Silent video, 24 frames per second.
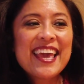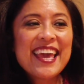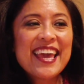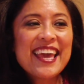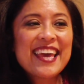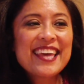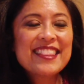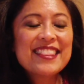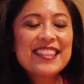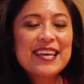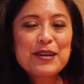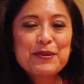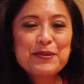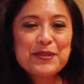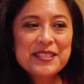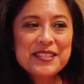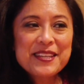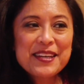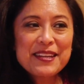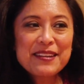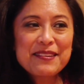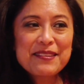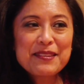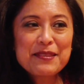And that was
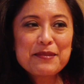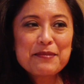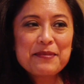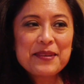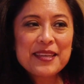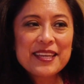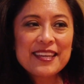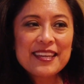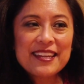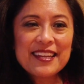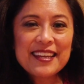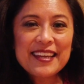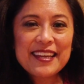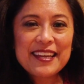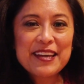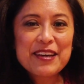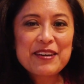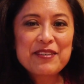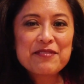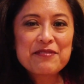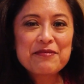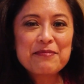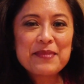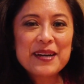kind of the beginning
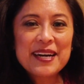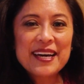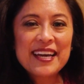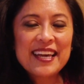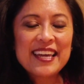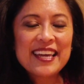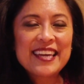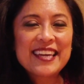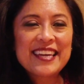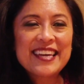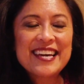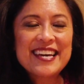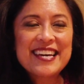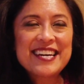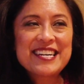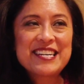of my